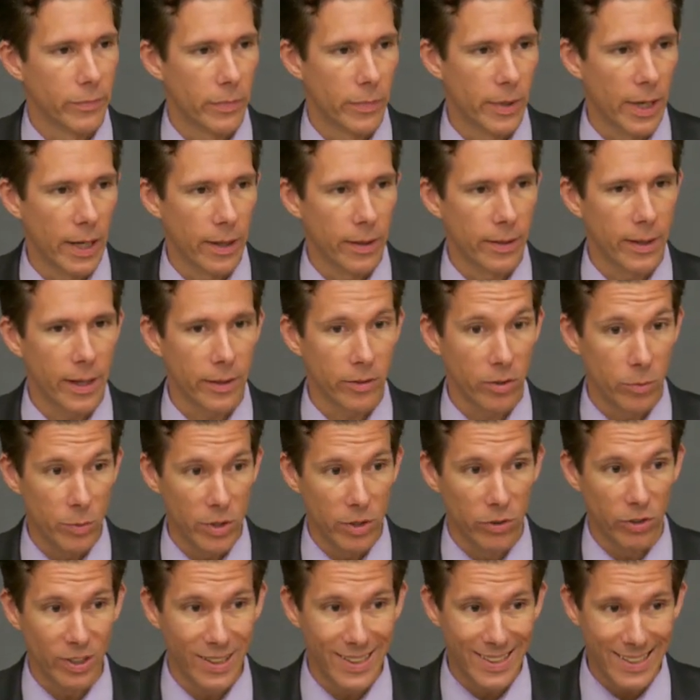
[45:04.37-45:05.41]
That, that to me
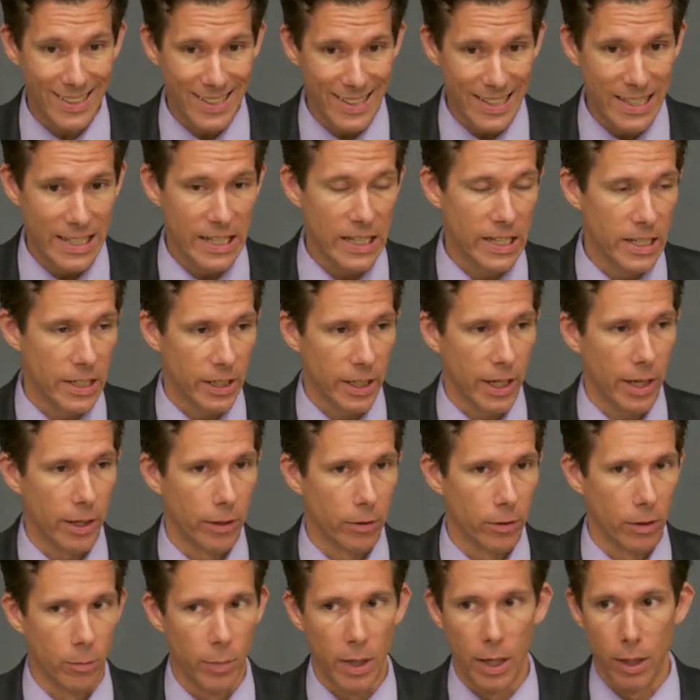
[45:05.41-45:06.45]
is a key
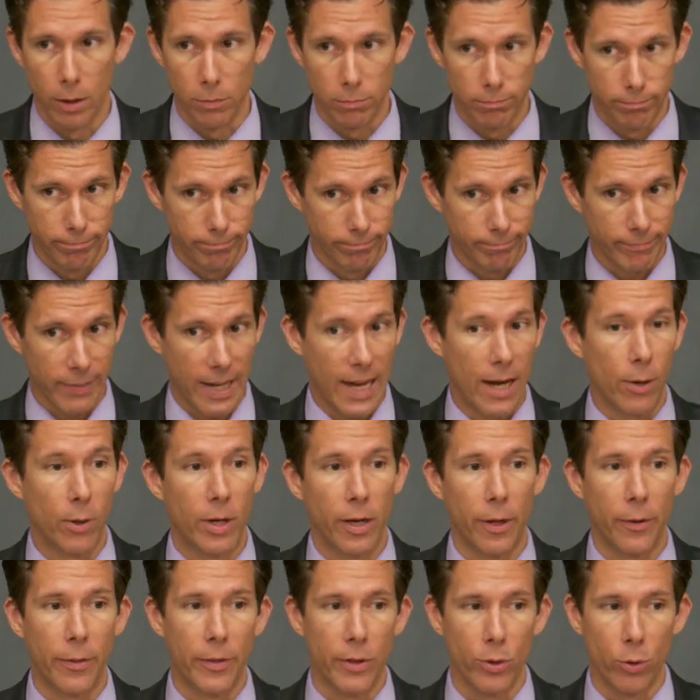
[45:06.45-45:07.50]
indicator about how
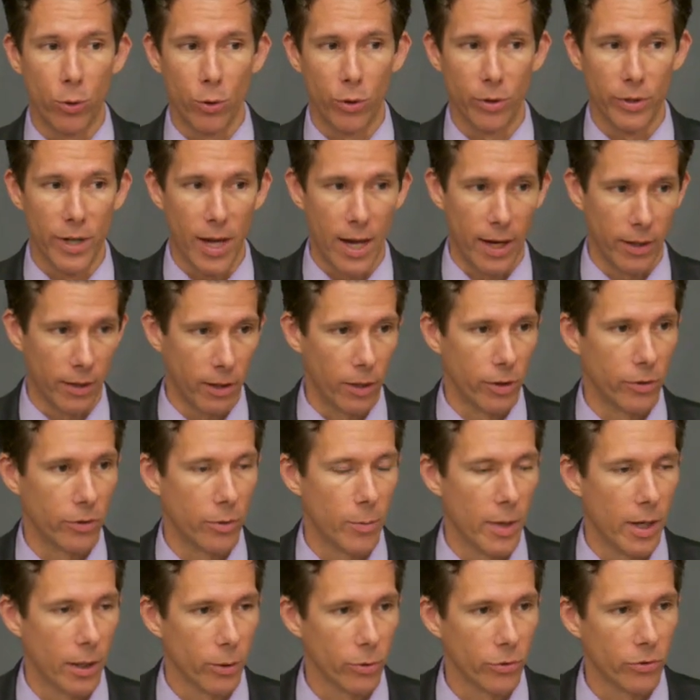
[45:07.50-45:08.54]
healthy or not our
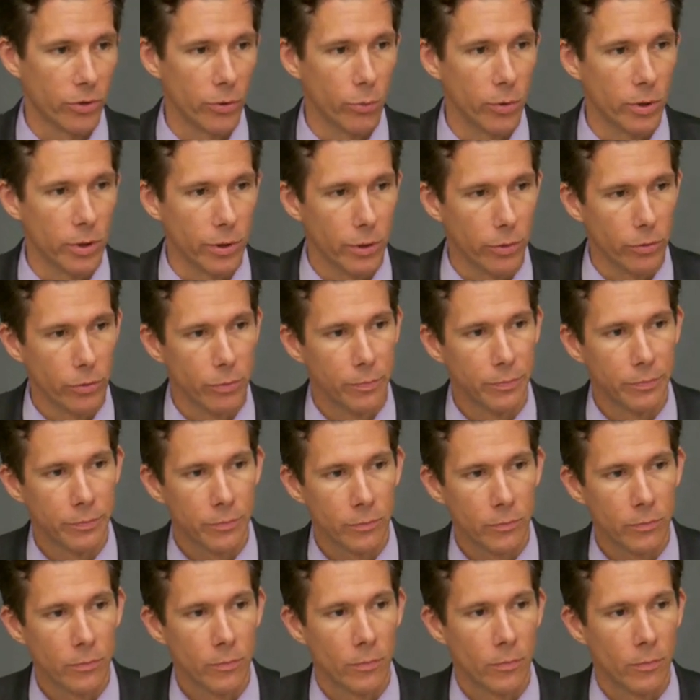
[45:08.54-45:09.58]
democracy really is.
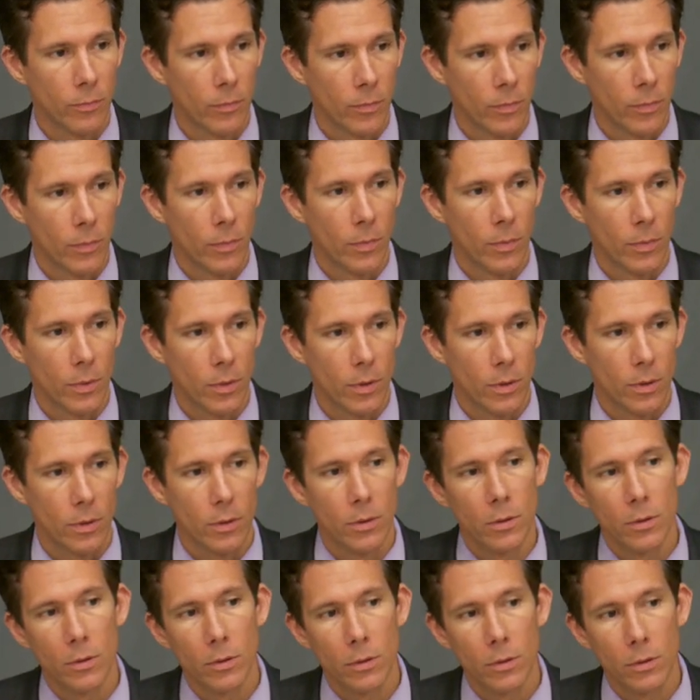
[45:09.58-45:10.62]
I
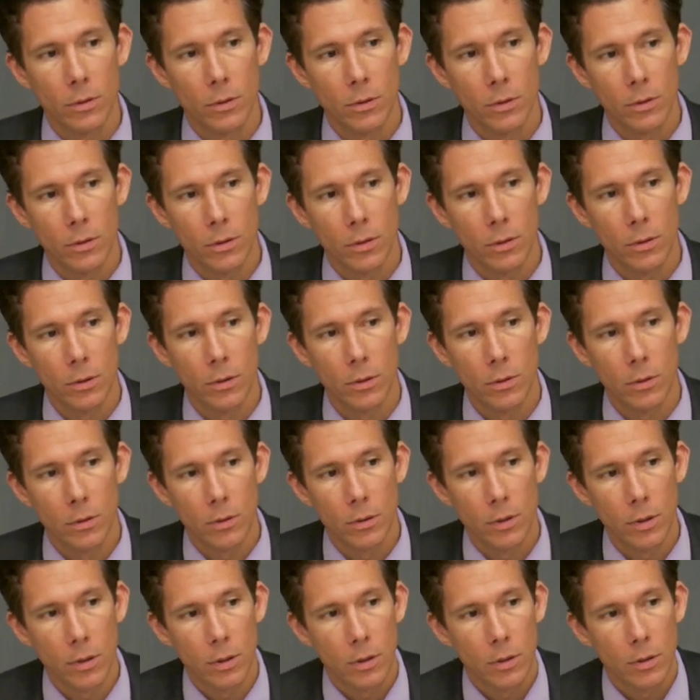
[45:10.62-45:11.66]
definitely think election
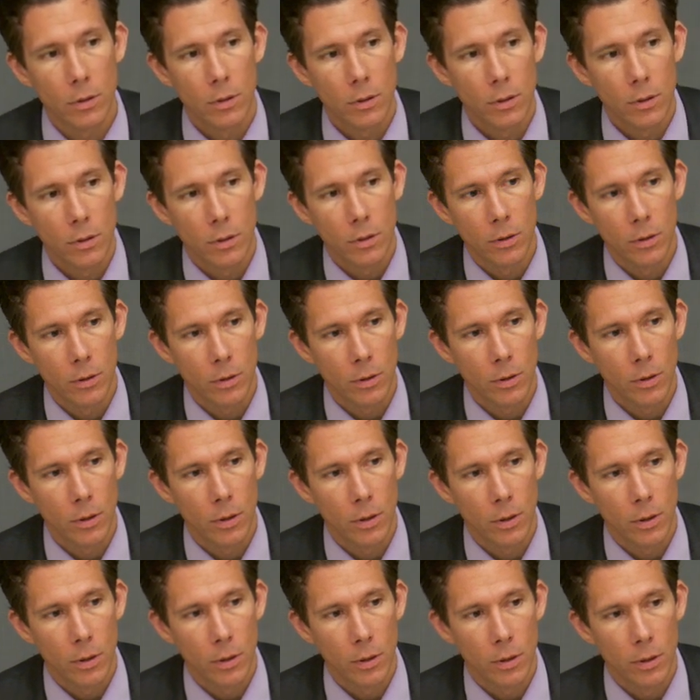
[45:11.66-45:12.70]
denying is a small
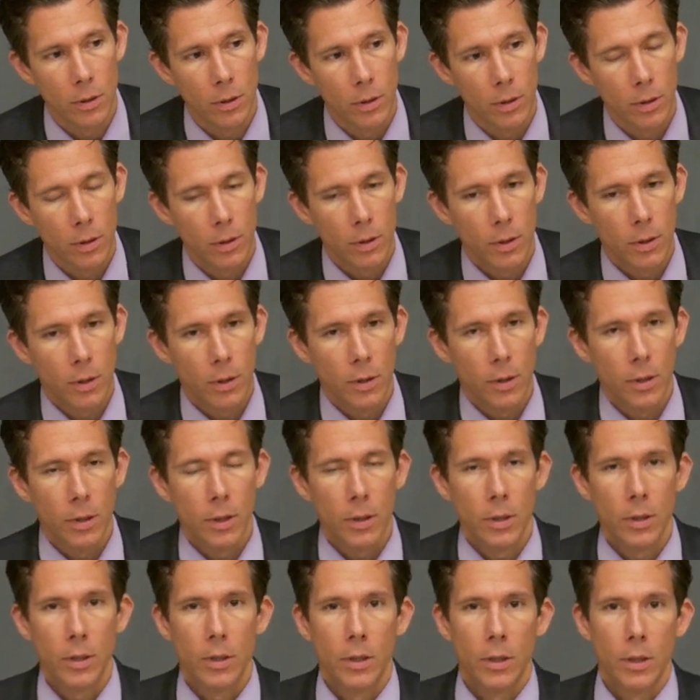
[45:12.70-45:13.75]
part of this big
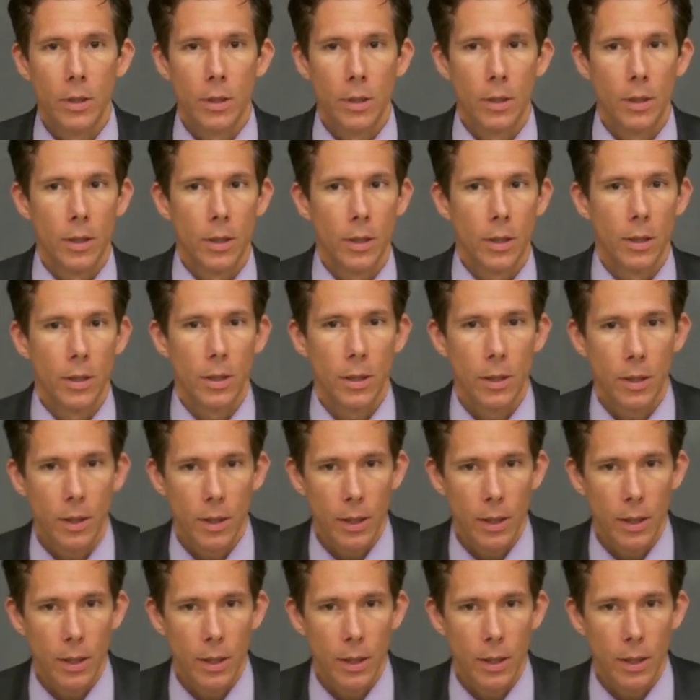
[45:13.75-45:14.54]
world that we're in.